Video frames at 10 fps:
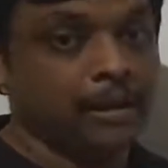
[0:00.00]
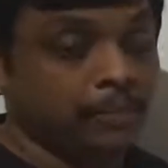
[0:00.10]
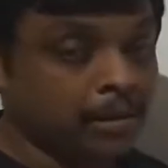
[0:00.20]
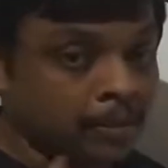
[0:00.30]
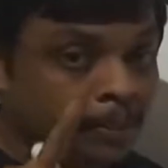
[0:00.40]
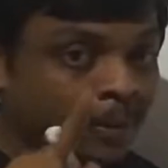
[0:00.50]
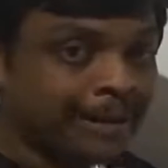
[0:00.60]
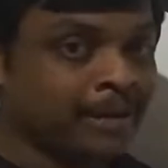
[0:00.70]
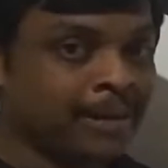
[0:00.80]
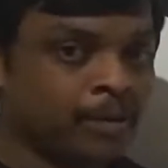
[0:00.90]
But the
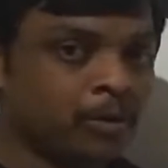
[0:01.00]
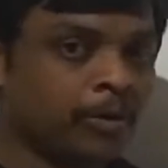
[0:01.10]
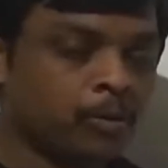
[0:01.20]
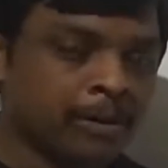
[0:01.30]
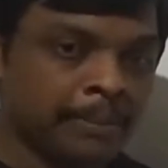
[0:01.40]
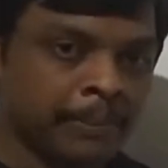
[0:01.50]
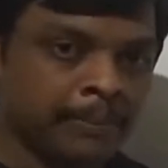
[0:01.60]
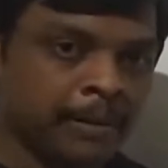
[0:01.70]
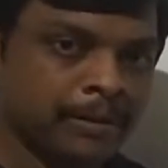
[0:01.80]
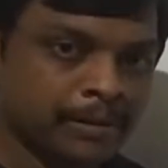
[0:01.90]
point that you have to
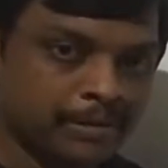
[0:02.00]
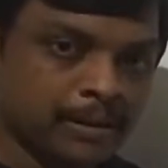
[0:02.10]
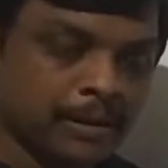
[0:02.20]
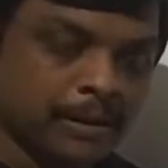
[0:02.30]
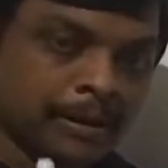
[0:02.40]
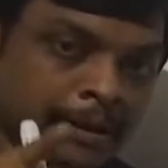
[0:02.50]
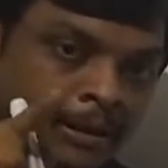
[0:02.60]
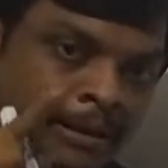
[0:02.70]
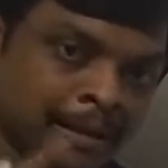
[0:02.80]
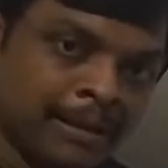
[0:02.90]
remember is,
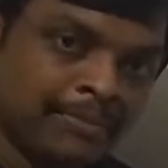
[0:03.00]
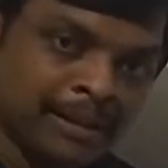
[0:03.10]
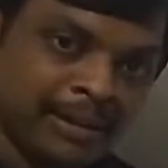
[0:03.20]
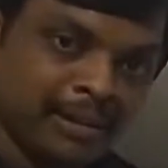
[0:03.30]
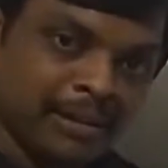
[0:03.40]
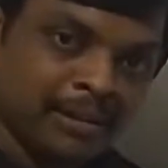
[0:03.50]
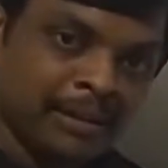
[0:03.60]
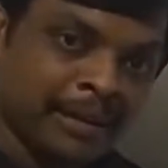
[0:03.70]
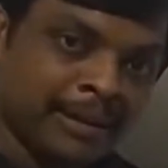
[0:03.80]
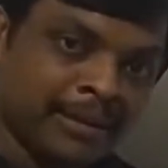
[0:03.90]
in DFA,
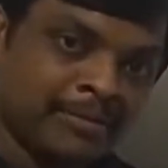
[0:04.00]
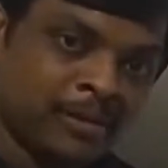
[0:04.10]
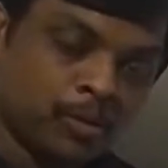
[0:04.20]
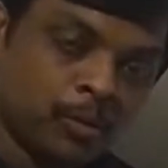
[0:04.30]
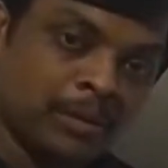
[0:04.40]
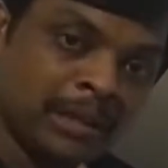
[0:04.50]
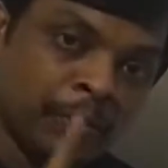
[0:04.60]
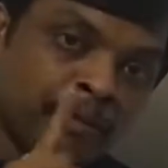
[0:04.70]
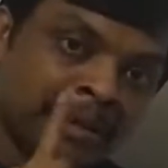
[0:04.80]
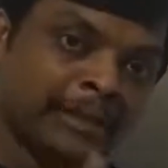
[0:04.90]
there exists only
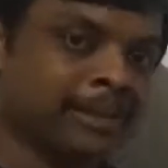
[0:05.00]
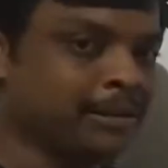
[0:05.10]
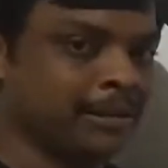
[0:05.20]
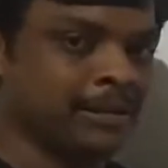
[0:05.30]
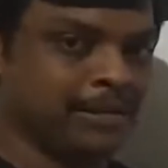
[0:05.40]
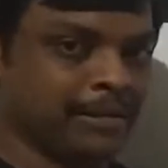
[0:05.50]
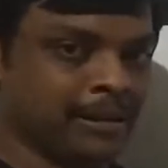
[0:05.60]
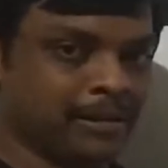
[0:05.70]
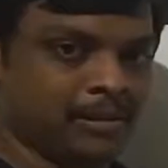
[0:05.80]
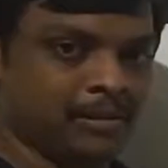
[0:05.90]
one initial
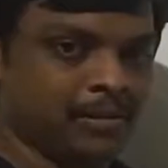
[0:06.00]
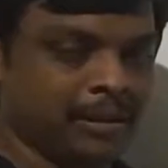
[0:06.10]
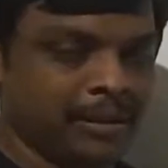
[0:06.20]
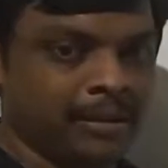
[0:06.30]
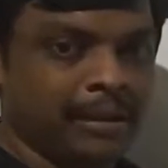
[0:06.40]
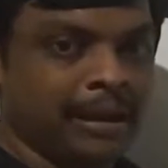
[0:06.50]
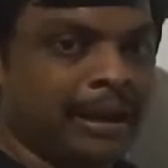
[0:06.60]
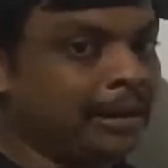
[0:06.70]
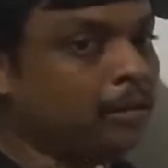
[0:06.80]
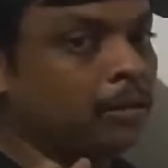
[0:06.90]
state. Okay.
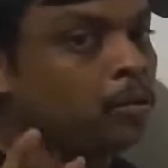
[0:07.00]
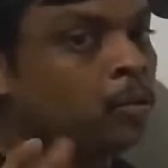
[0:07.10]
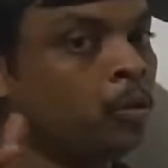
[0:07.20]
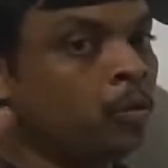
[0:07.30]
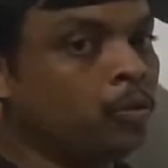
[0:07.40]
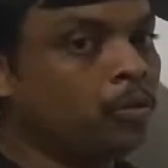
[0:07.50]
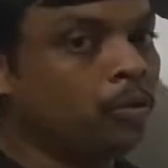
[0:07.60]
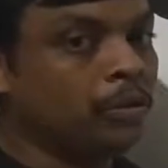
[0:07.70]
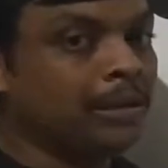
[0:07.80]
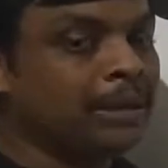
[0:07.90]
And no
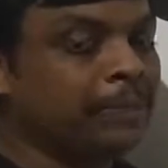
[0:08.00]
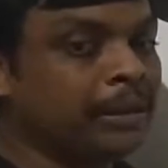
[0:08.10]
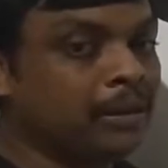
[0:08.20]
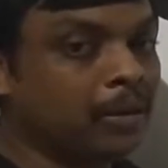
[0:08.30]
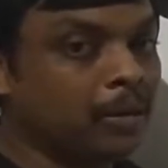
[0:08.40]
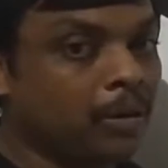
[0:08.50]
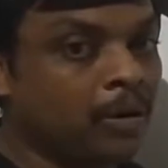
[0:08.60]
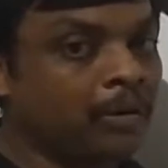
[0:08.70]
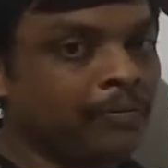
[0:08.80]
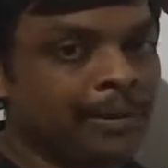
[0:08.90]
limit
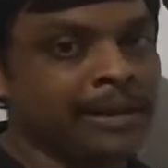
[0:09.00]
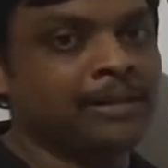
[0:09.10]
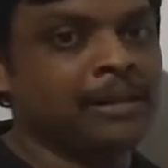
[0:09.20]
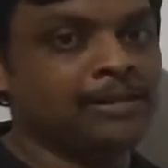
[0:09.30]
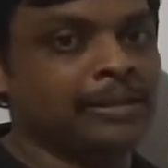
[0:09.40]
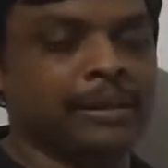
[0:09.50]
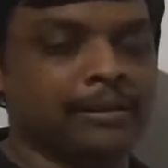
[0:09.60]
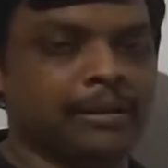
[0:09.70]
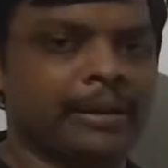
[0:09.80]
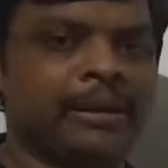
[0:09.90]
on final
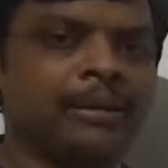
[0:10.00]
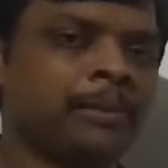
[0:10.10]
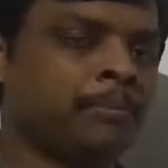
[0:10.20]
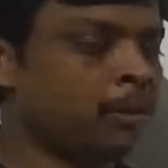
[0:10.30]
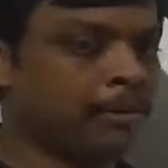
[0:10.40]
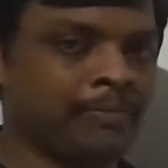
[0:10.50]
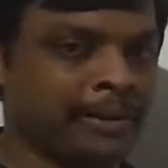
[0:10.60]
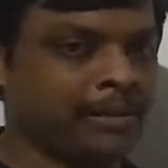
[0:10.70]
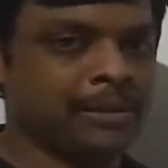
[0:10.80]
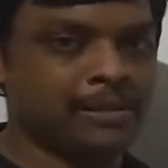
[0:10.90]
state. N number of
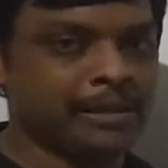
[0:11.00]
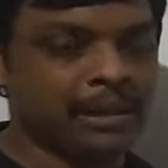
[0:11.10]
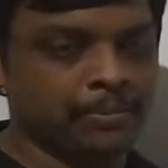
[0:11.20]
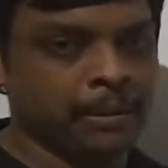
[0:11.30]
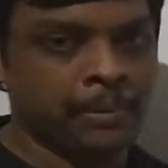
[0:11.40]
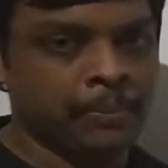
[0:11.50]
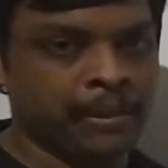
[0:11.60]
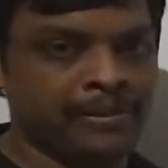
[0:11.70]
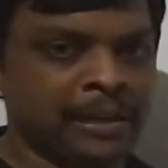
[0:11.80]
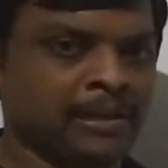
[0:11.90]
final state may be
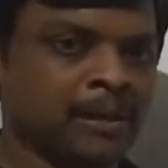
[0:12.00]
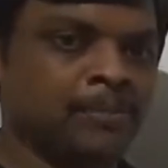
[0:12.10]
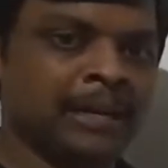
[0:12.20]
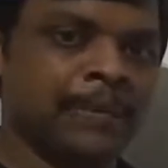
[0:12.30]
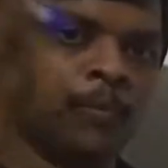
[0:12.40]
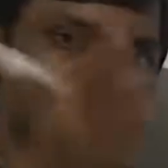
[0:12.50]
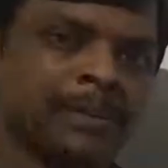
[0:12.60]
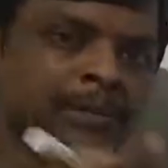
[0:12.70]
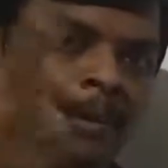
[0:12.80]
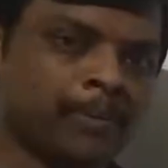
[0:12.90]
present. Sometime
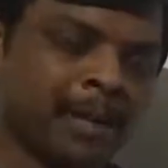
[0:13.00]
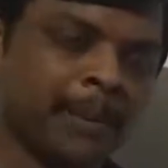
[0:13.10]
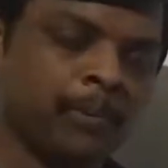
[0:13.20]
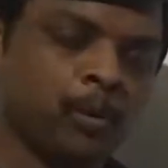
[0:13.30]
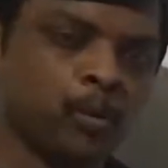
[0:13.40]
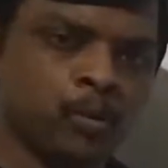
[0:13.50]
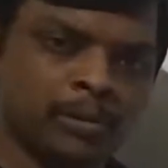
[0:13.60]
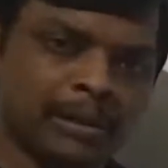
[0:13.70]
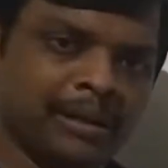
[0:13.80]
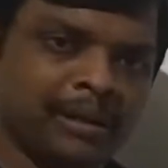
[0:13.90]
1, sometime 2,
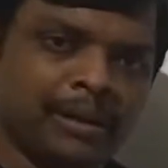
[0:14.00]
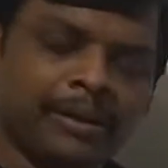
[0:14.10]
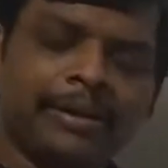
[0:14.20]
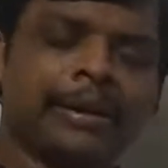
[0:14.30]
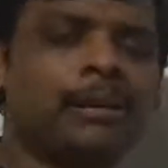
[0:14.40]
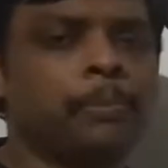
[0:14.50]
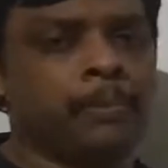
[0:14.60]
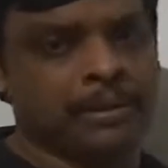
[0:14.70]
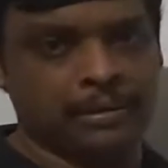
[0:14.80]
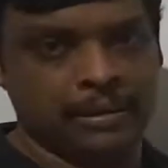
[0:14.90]
3, N
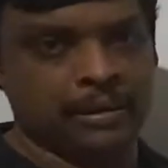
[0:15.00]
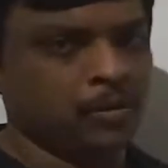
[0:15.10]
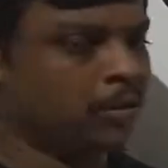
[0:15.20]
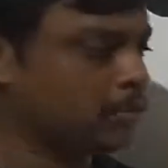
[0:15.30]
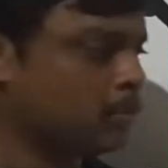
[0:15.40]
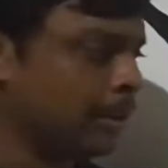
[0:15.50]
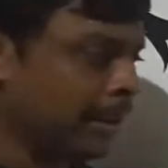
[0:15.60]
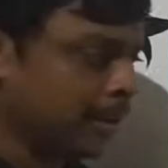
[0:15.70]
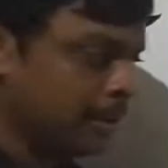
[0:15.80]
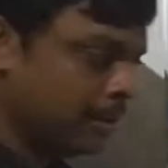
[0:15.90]
present. Okay. So
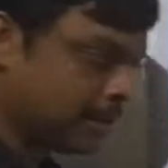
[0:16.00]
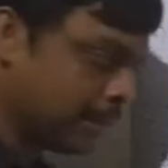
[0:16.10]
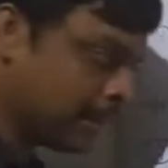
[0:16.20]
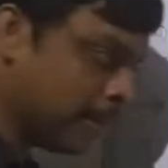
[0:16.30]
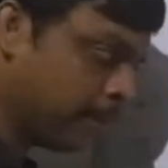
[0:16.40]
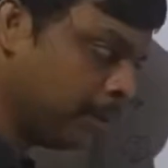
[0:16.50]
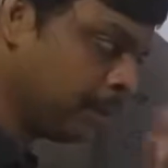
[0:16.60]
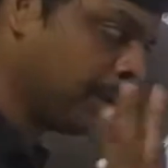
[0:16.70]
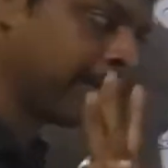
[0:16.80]
like in this example, 3